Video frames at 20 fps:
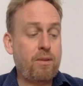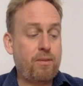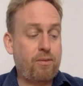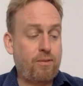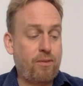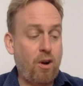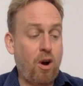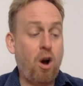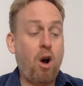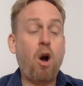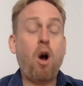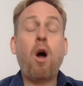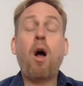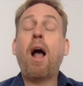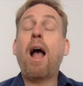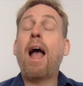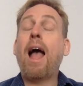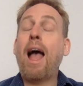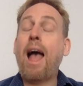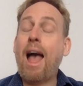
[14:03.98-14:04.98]
4.
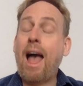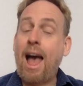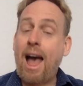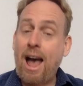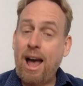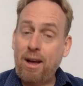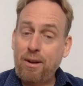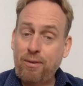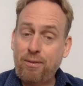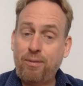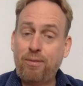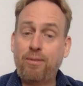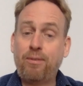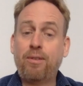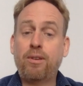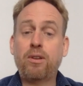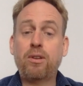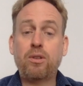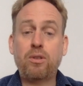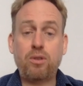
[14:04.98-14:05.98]
F,
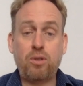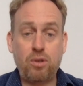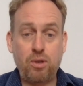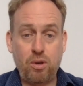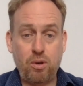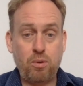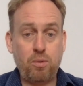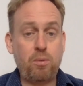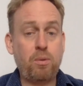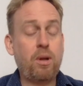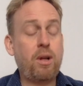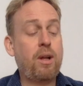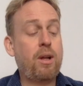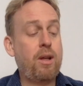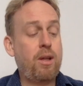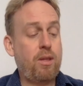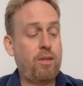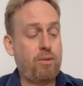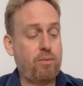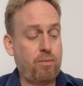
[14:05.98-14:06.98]
2,
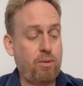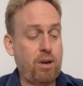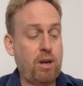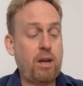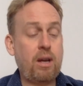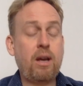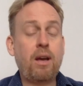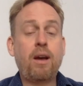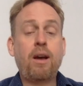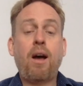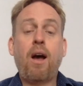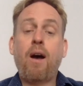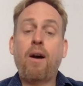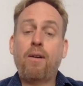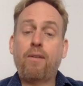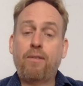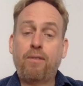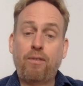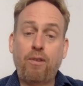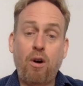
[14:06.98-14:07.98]
3,
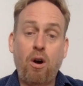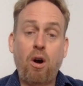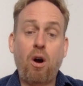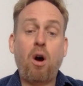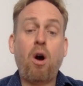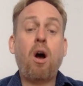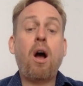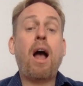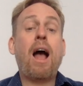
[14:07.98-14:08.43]
4.